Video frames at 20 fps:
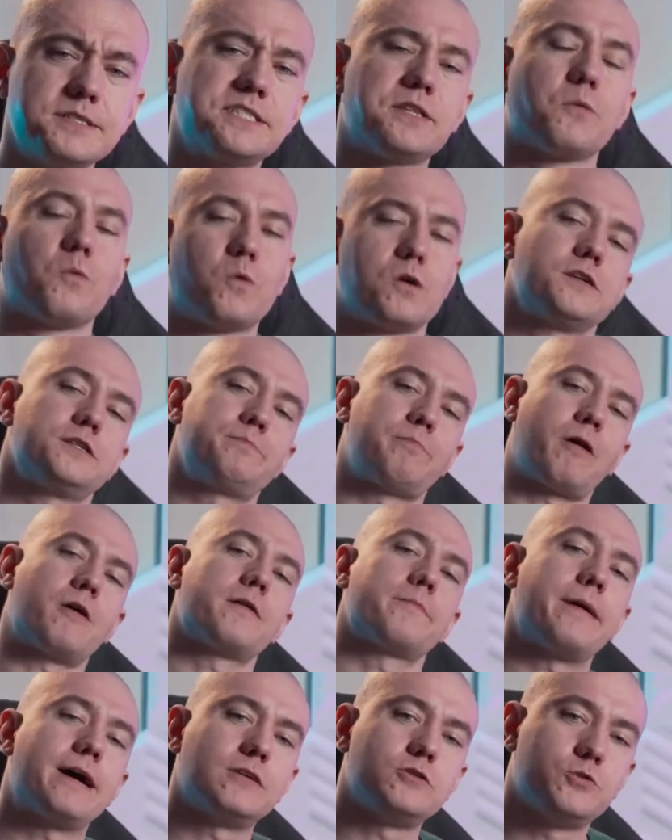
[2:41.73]
what's the worst
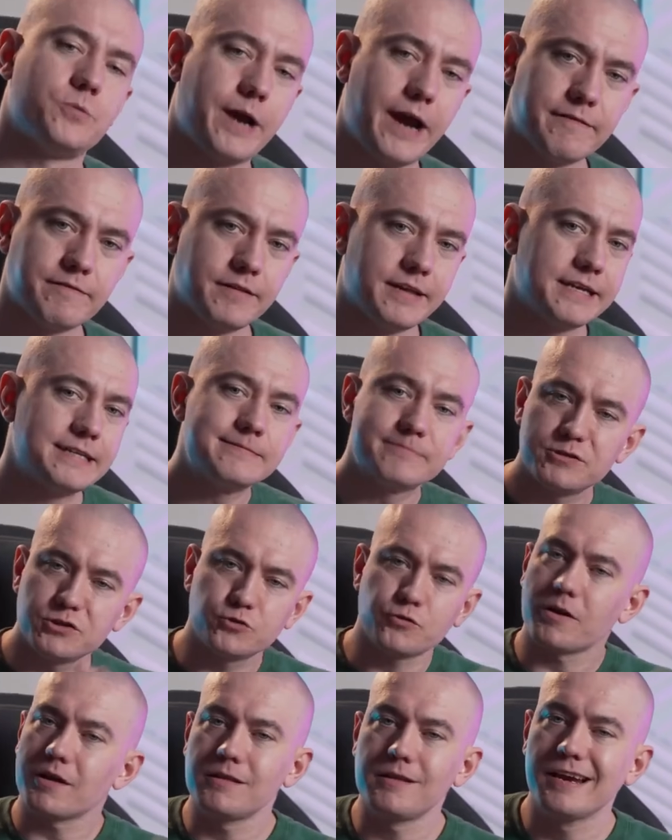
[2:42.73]
part about traveling?
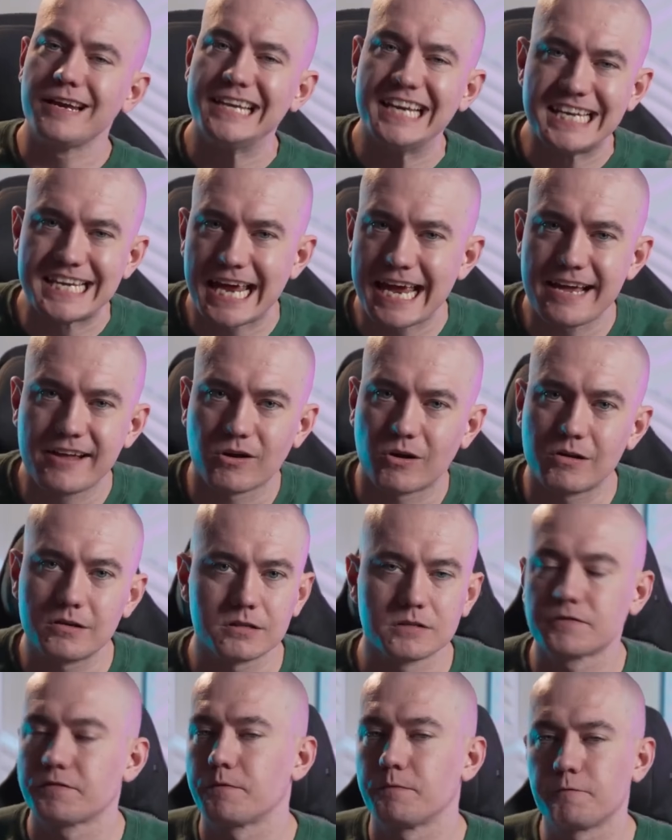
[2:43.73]
Struggling to take
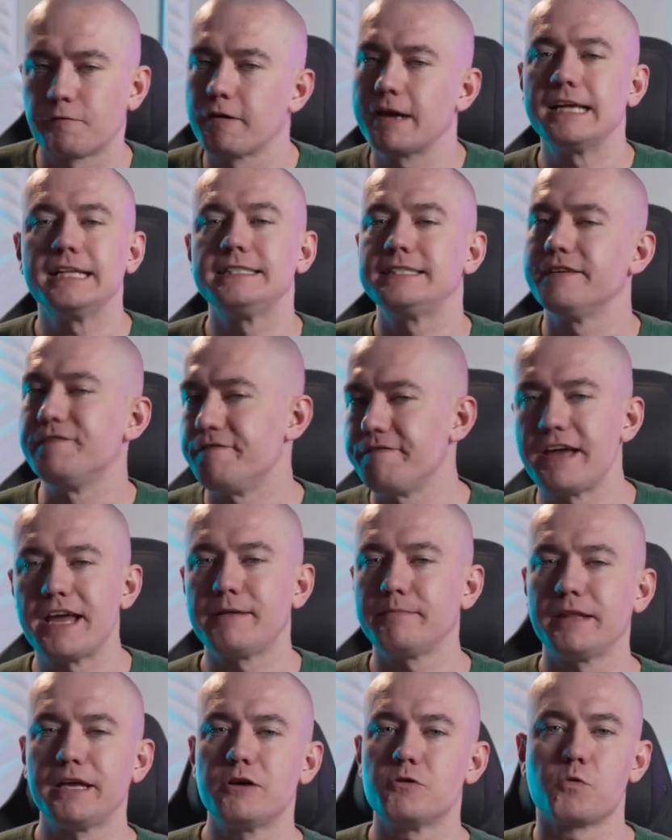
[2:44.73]
calls from friends and
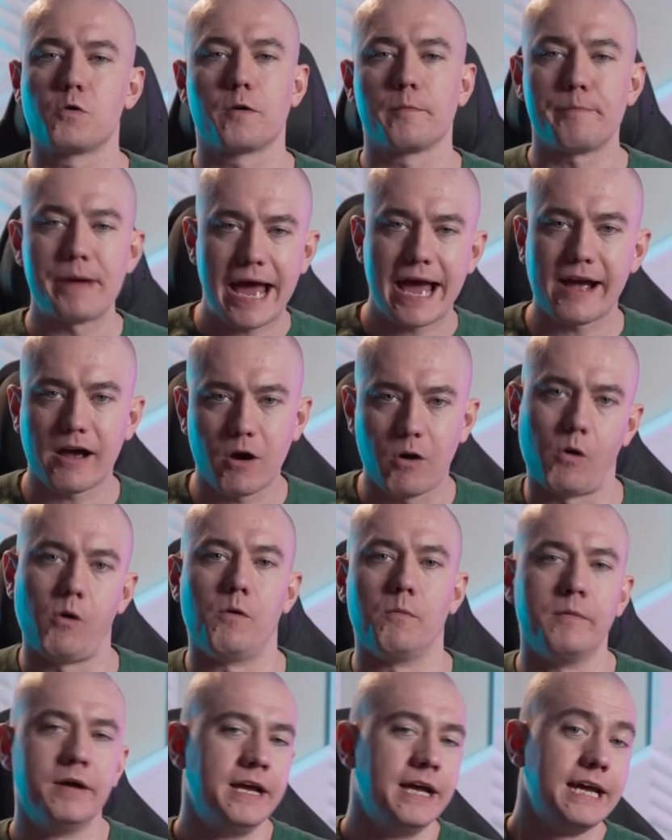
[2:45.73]
family who are back
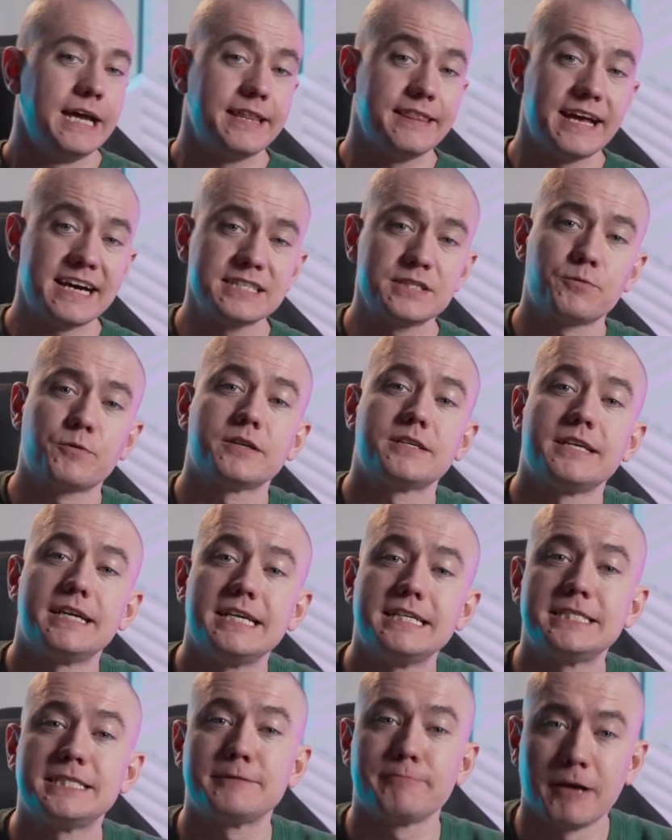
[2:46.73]
home. And that's where
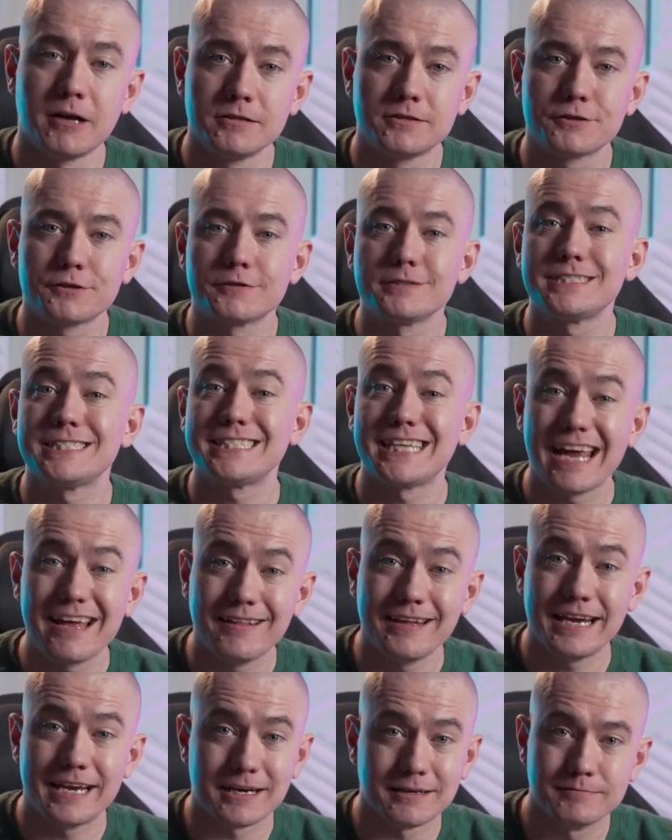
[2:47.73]
today's sponsor,
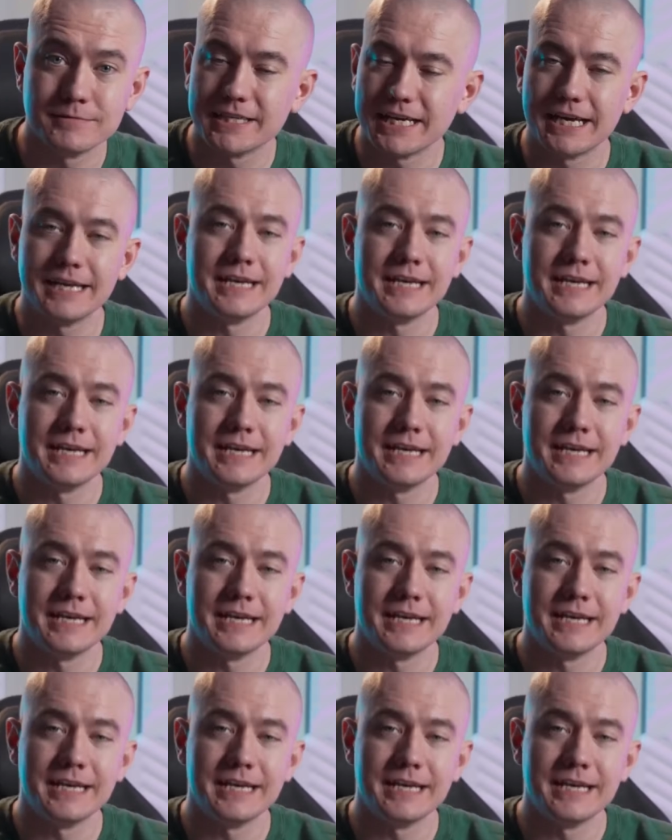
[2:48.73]
Saily, comes